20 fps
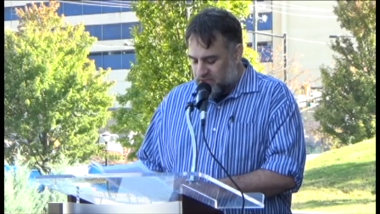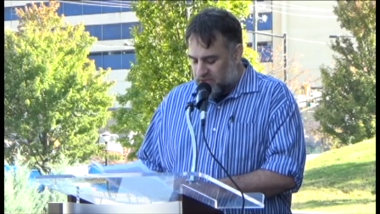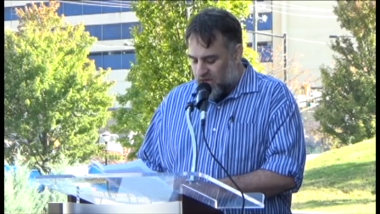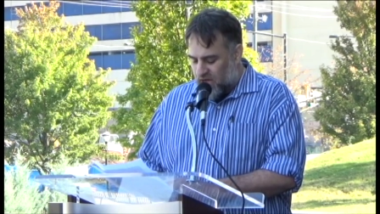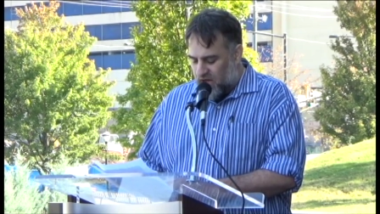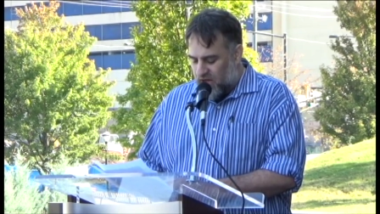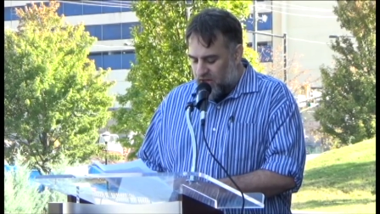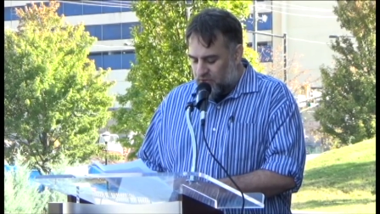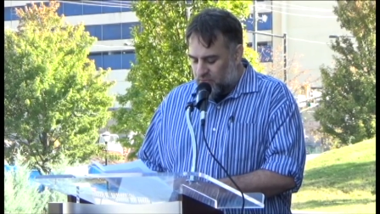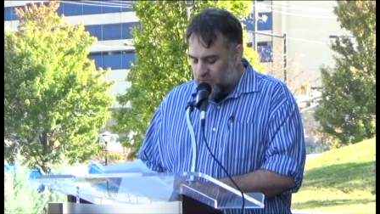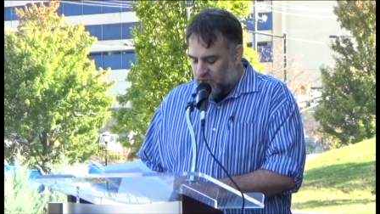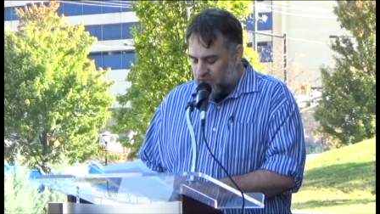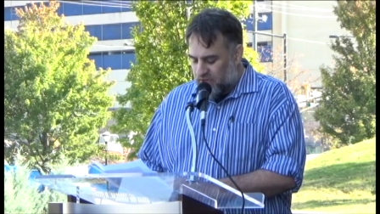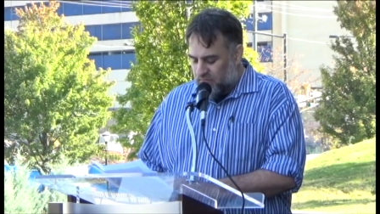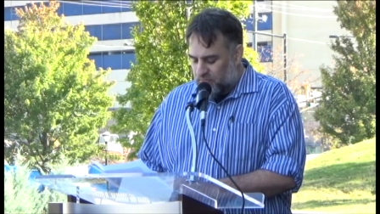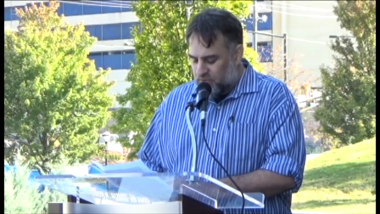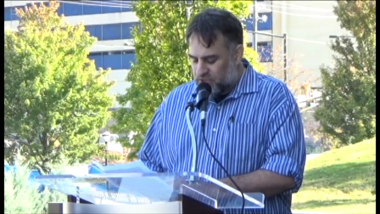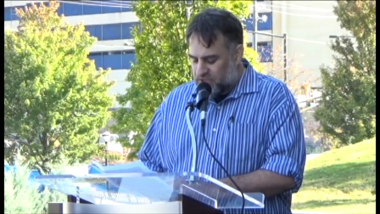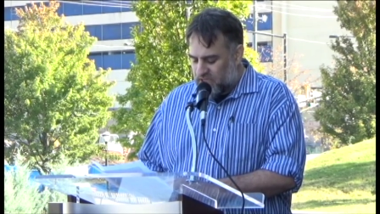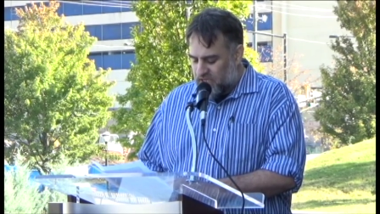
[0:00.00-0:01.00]
to honoring
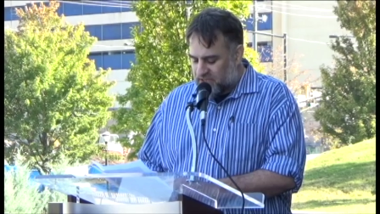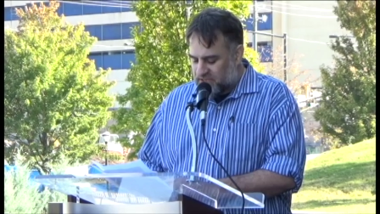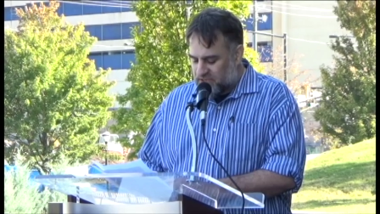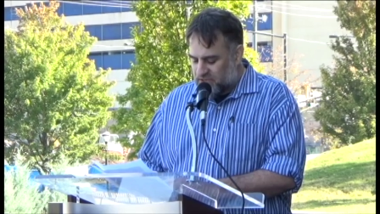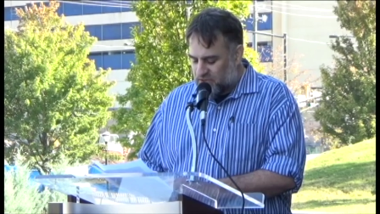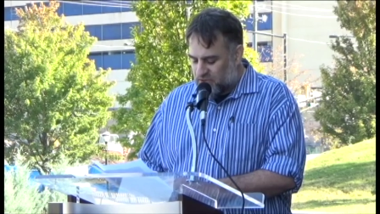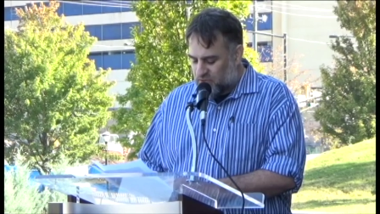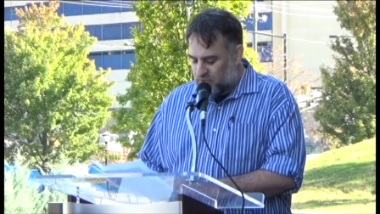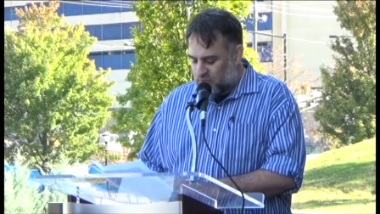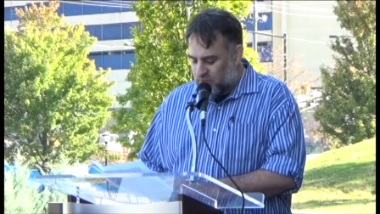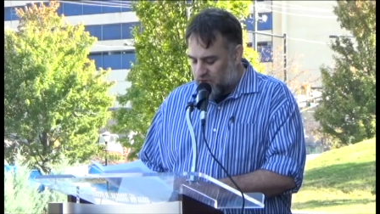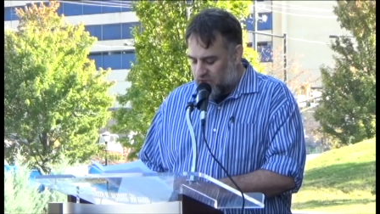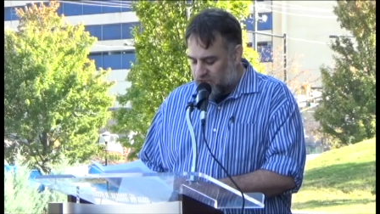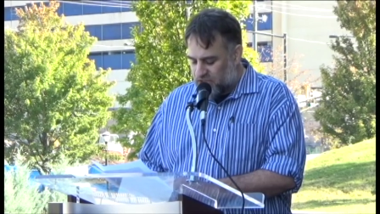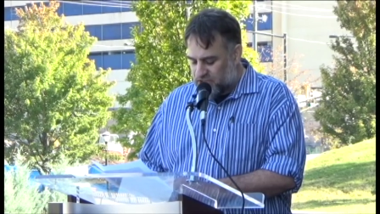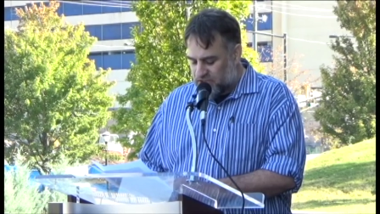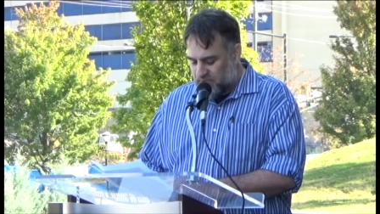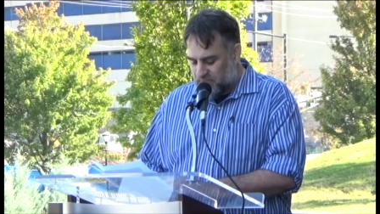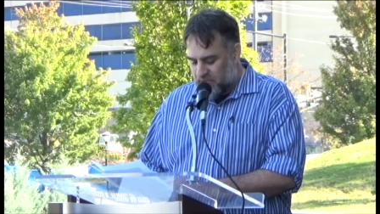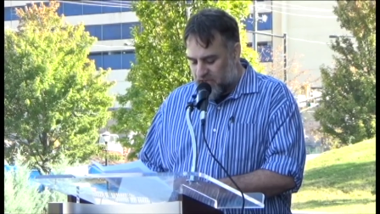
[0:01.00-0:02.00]
and protecting the
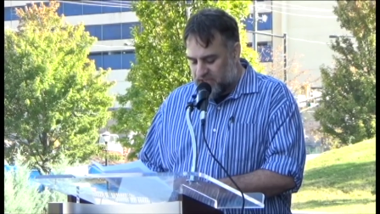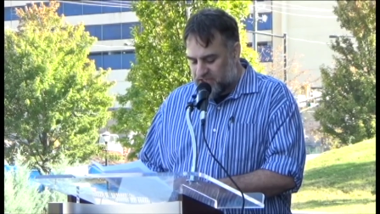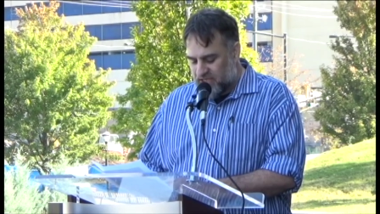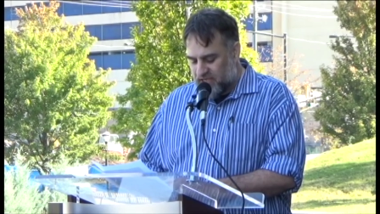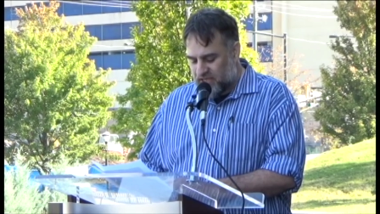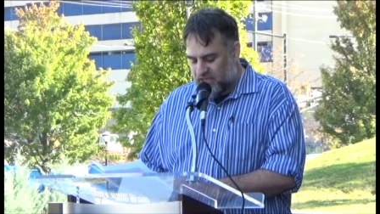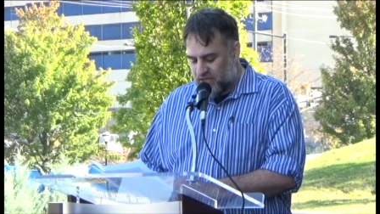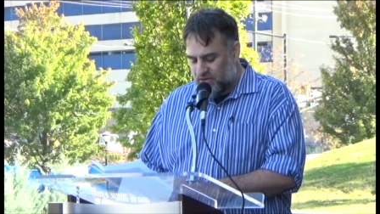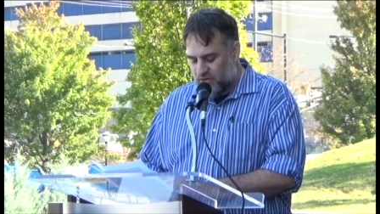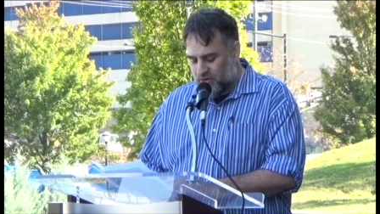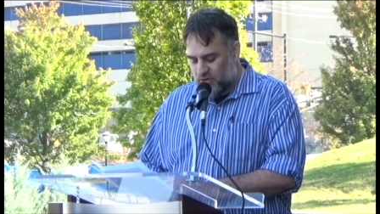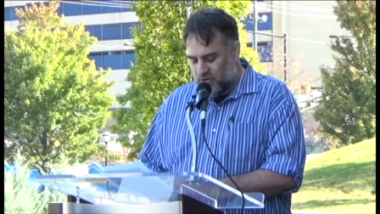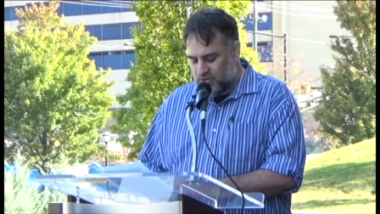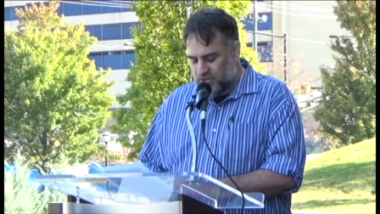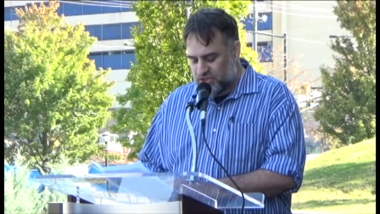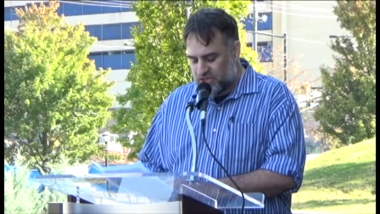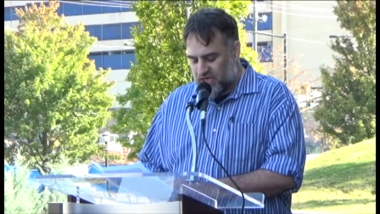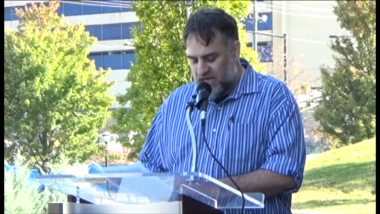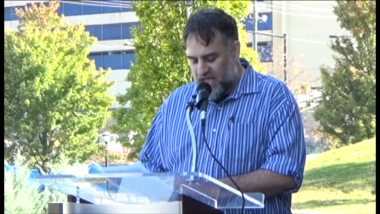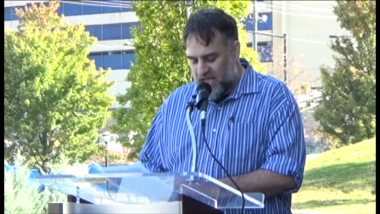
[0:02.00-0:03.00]
creation by taking
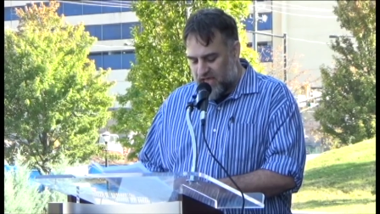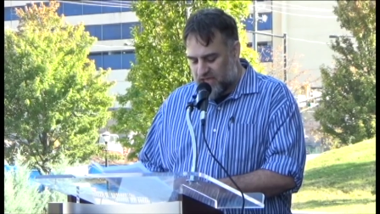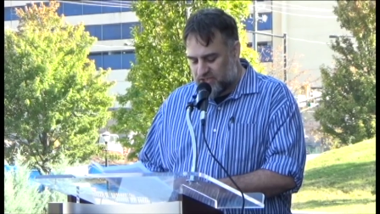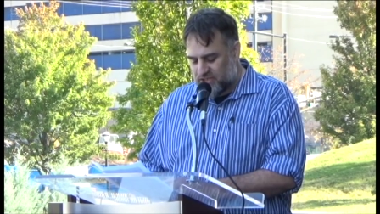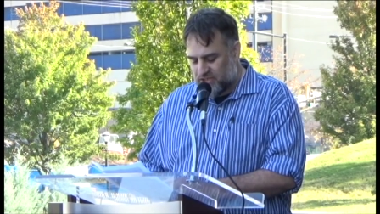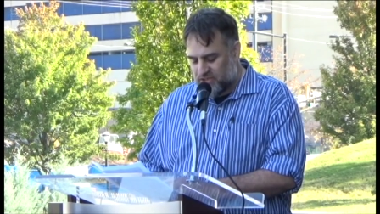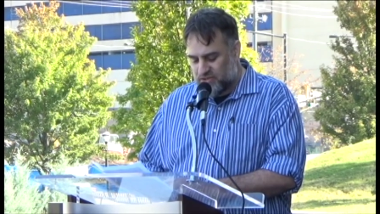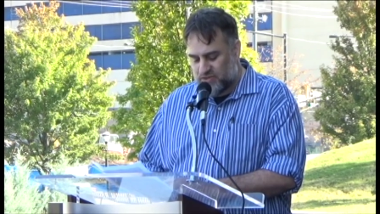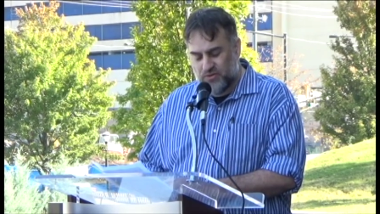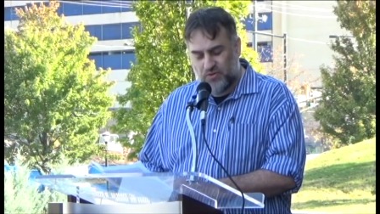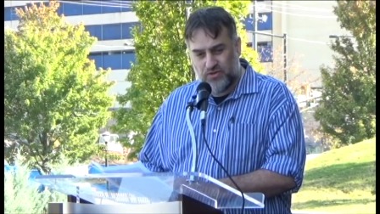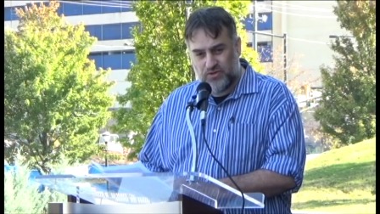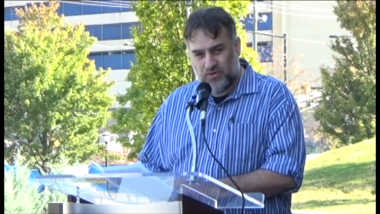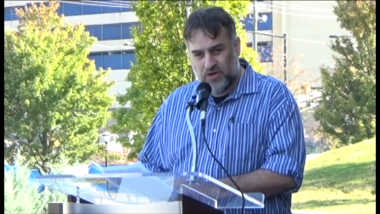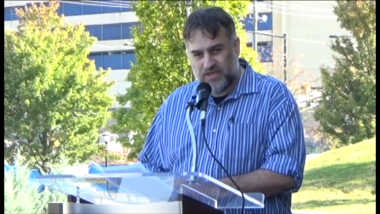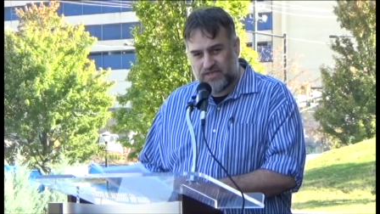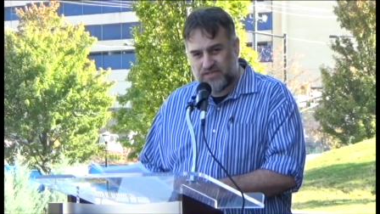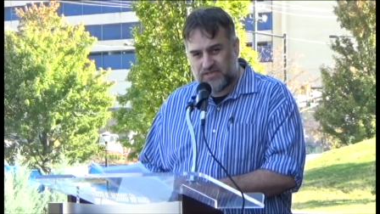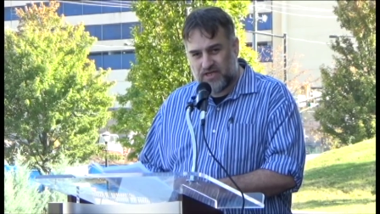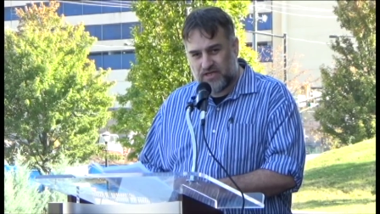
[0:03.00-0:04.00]
urgent action to
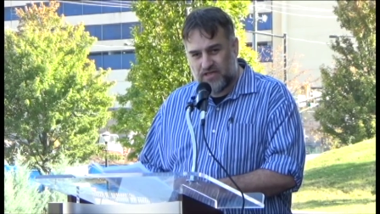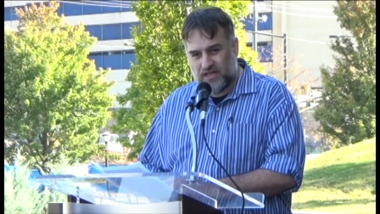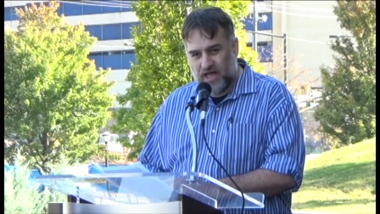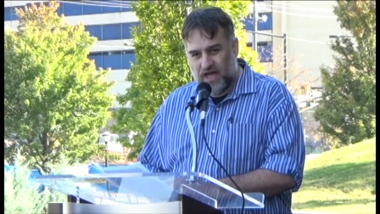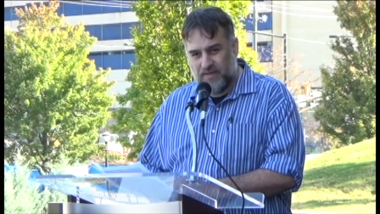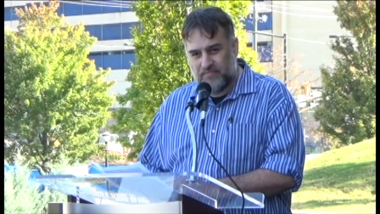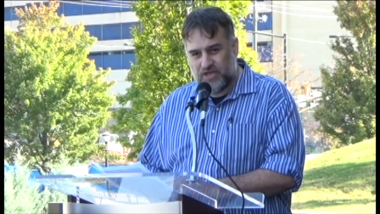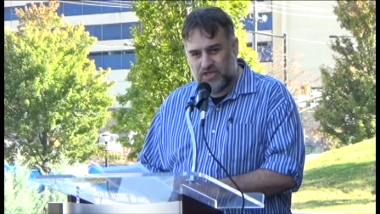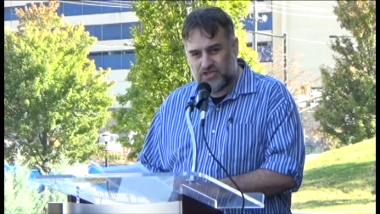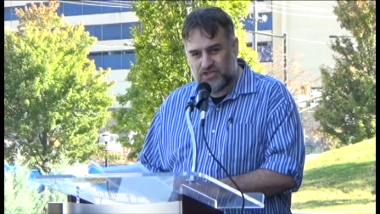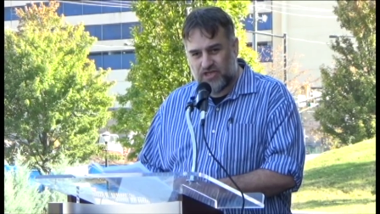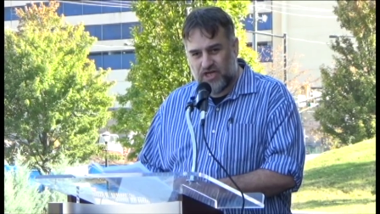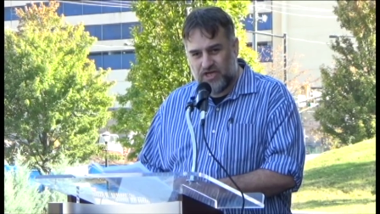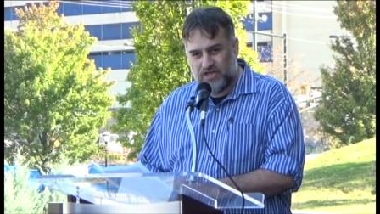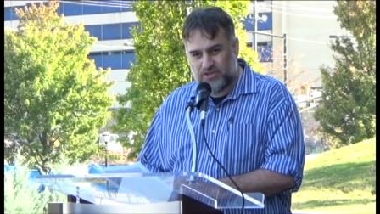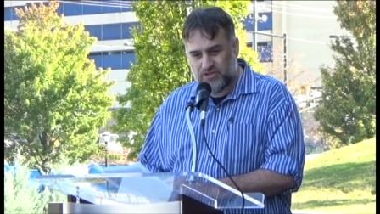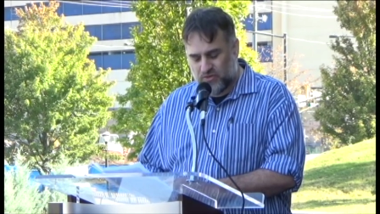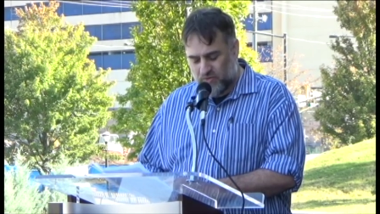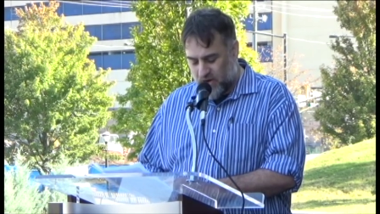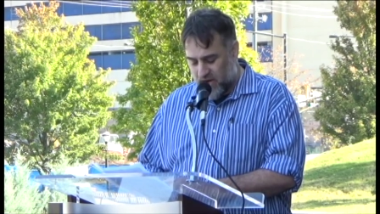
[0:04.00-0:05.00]
address the climate
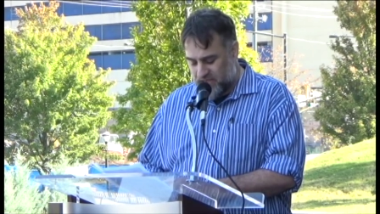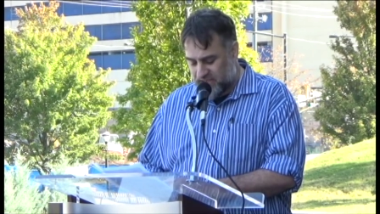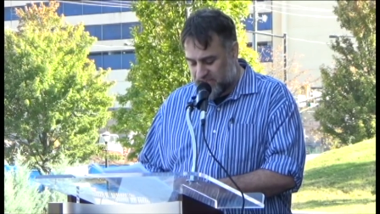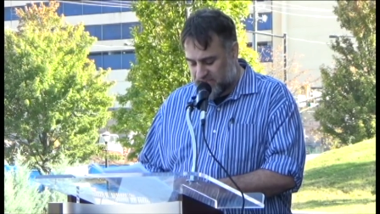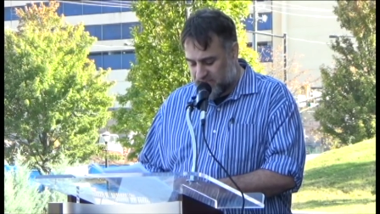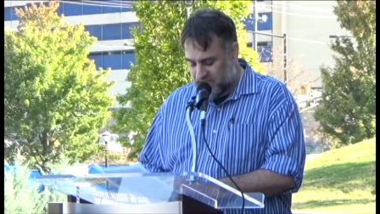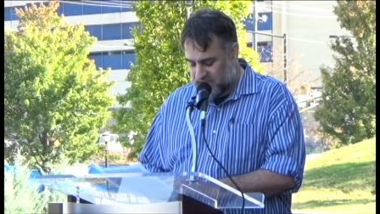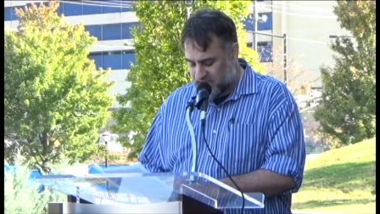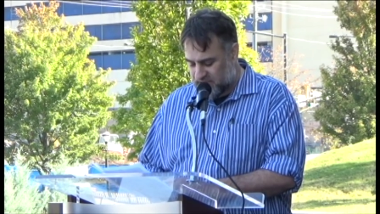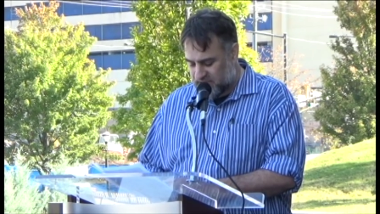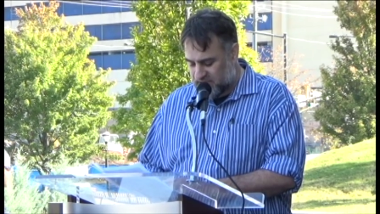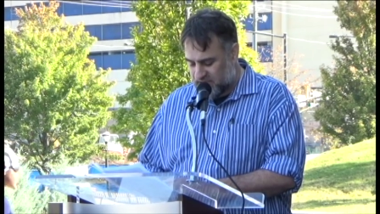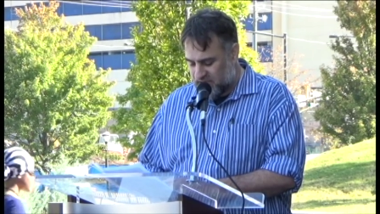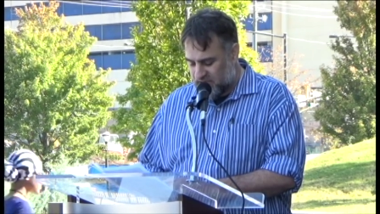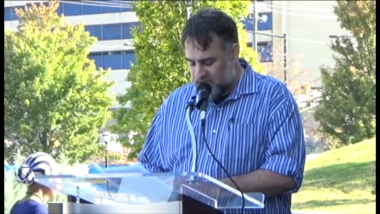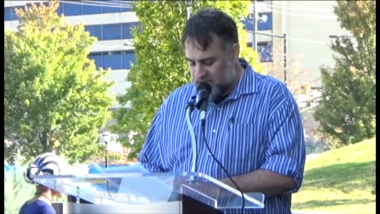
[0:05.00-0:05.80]
change crisis,